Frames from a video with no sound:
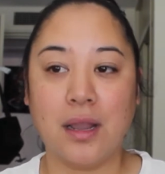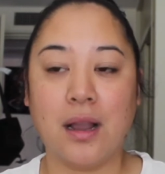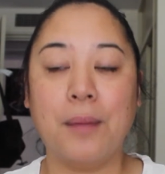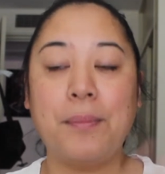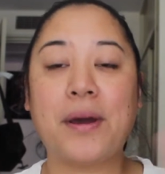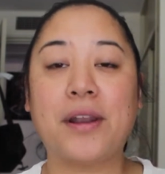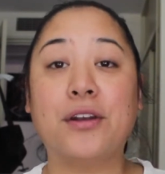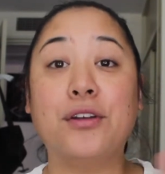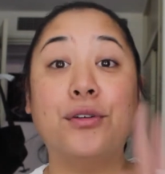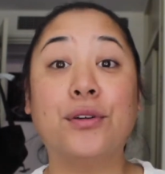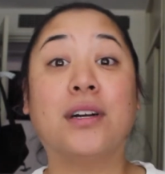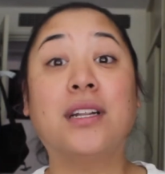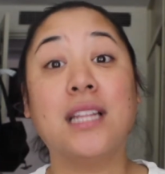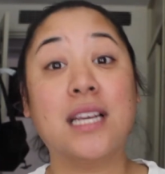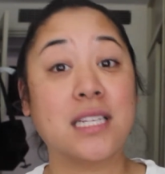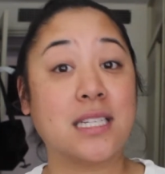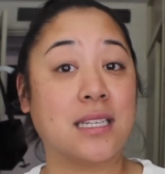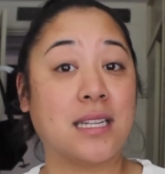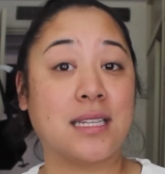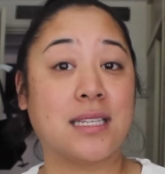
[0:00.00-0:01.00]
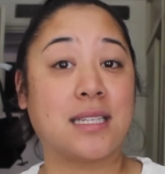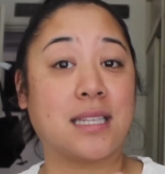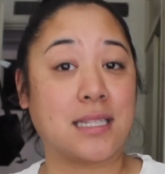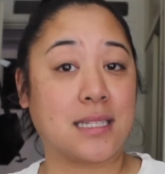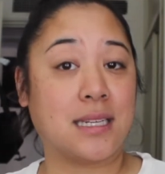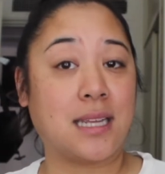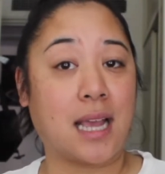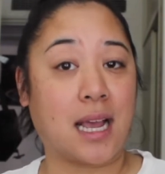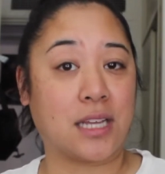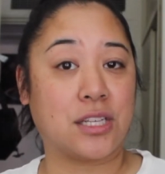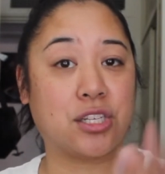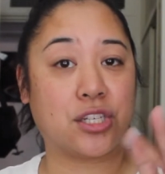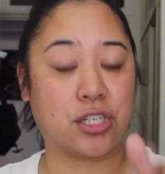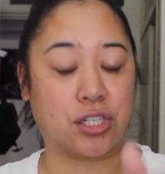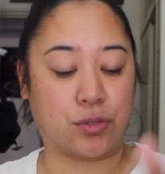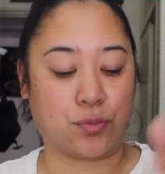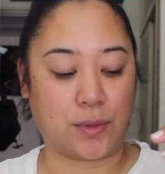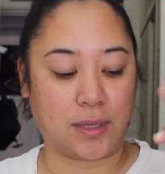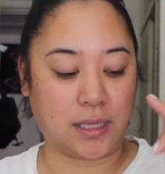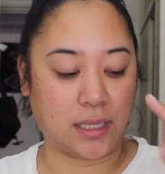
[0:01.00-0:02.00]
about a new collection that Scentsy has
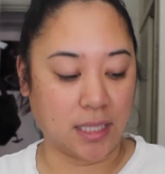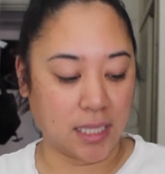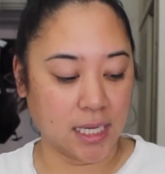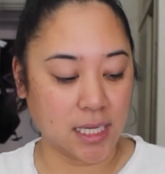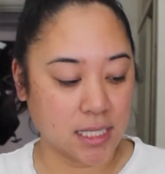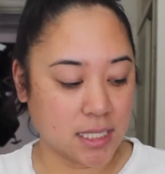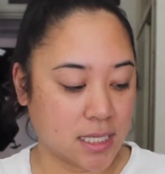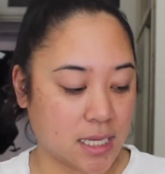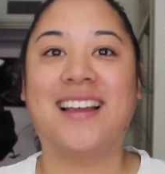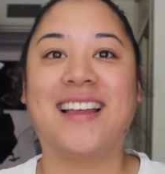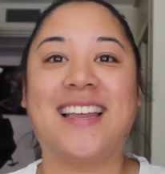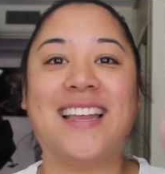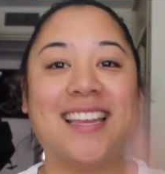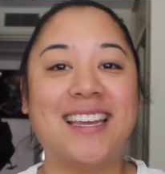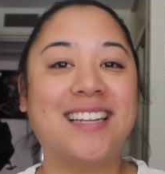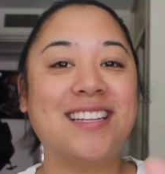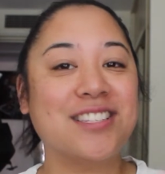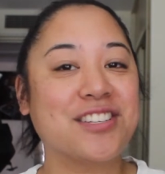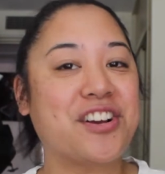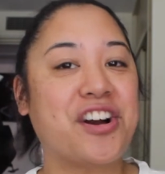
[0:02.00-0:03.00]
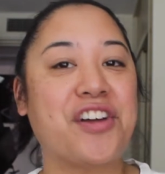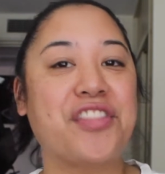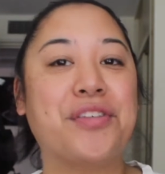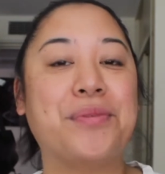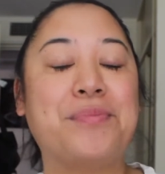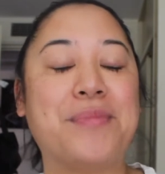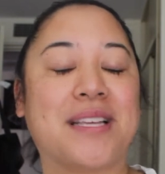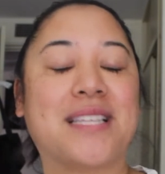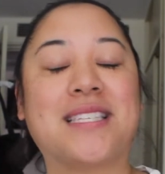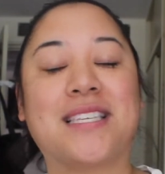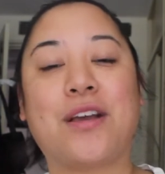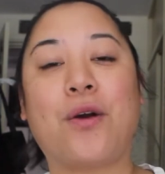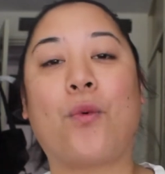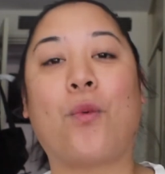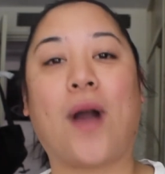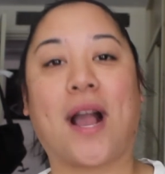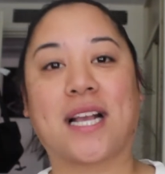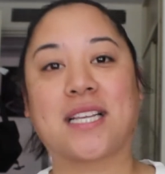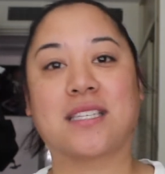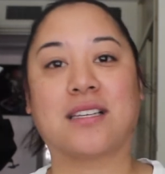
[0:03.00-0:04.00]
just released. It is called the Mix It
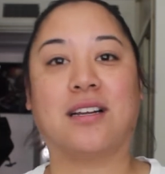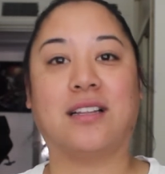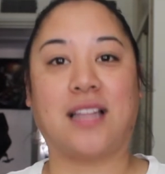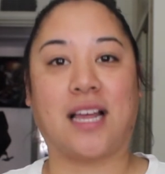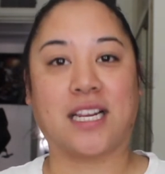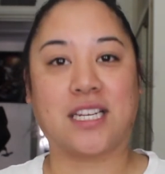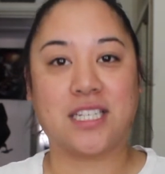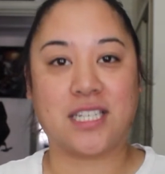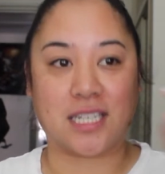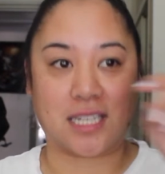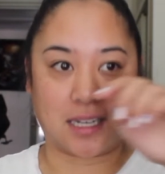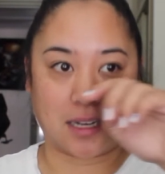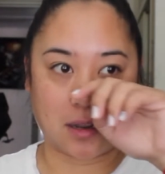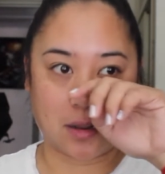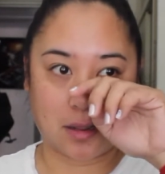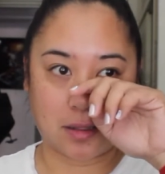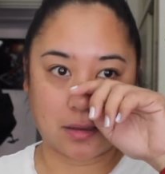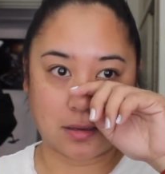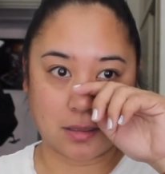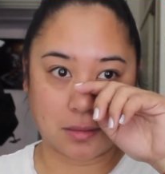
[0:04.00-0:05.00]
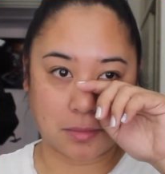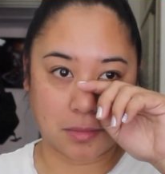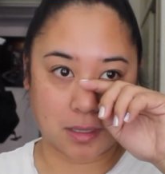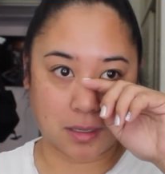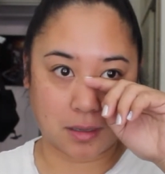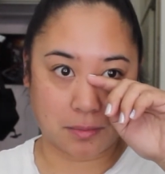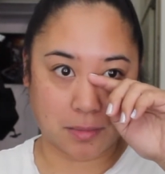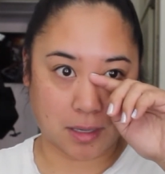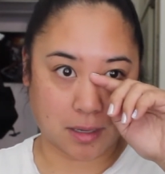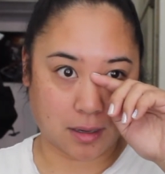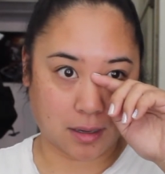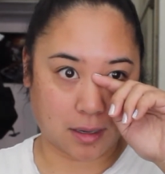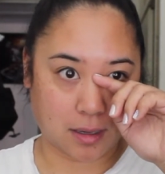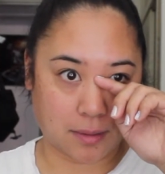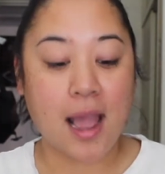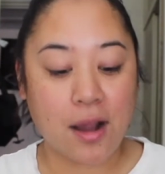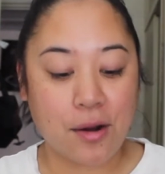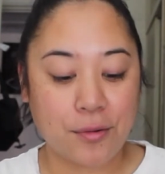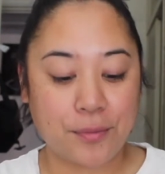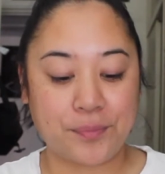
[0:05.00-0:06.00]
Wax Collection. There's something in my eye.
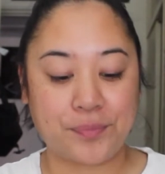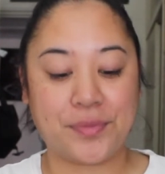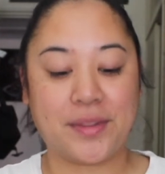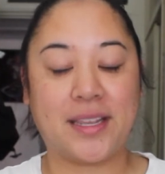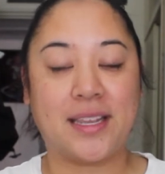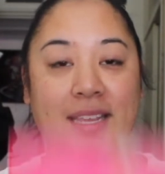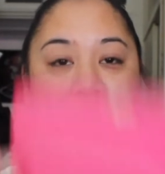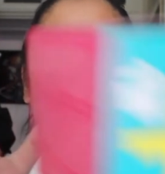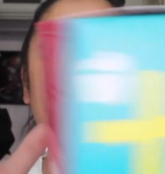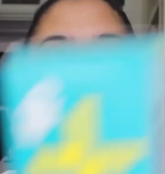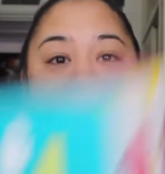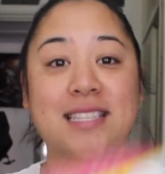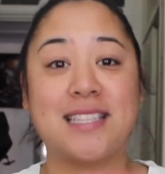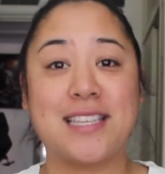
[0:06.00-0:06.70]
Now, it is